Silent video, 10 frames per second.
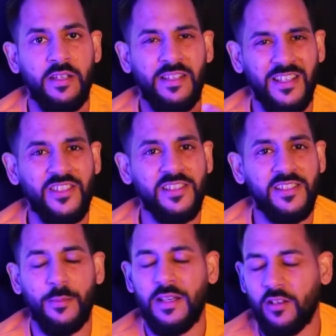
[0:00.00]
digests
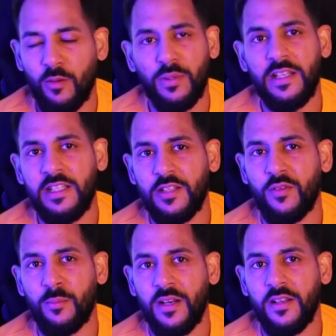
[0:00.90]
them in a completely
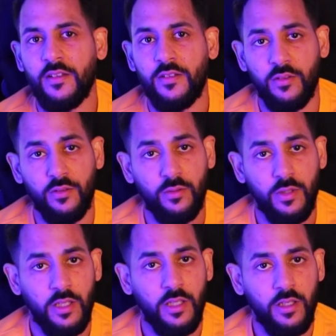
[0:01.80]
different manner to
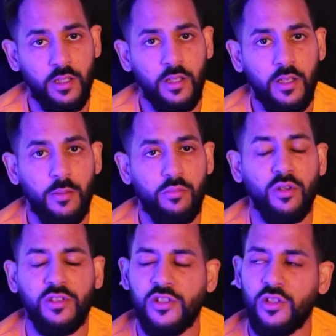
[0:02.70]

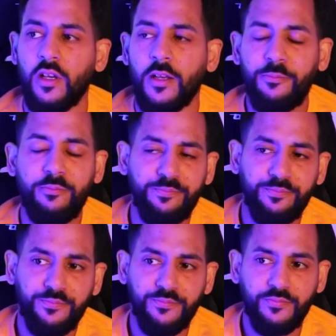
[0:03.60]
processed sugar
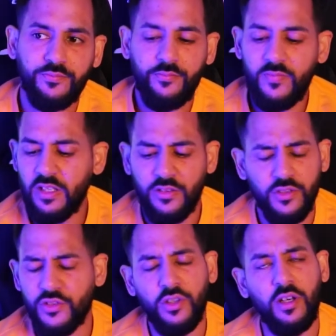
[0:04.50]
so
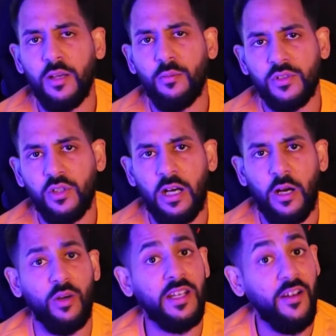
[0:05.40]
sugar was cut
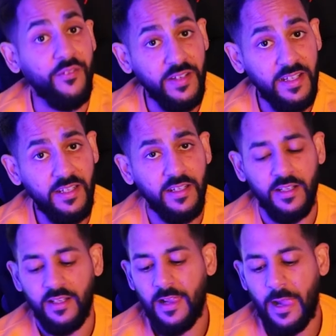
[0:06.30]
out caffeine
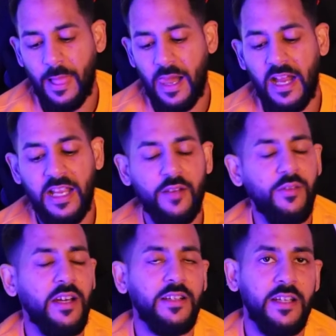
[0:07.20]
i
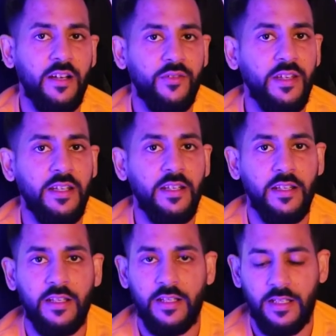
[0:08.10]
haven't had caffeine
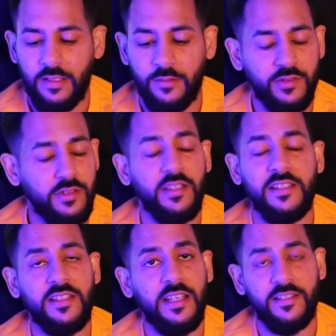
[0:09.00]
to
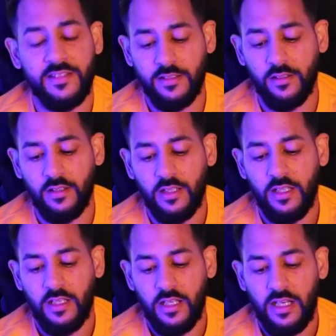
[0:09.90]
this day still
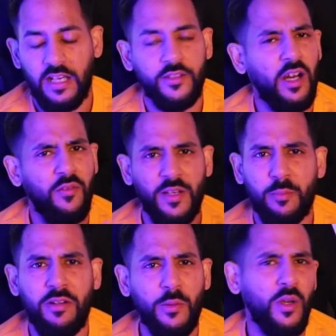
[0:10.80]
i don't have any
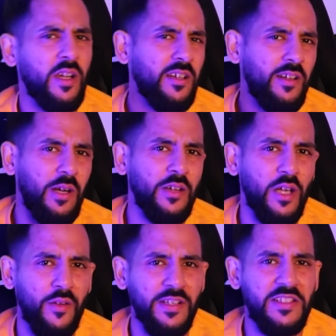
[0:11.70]
pre-workout i don't
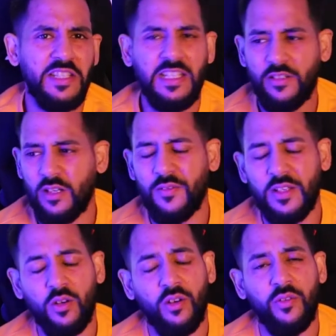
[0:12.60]
have any tea i don't have any
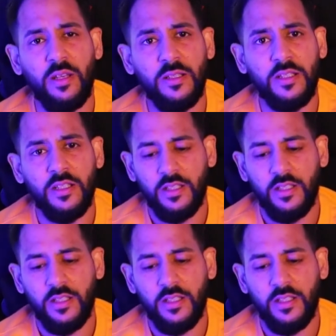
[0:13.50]
coffee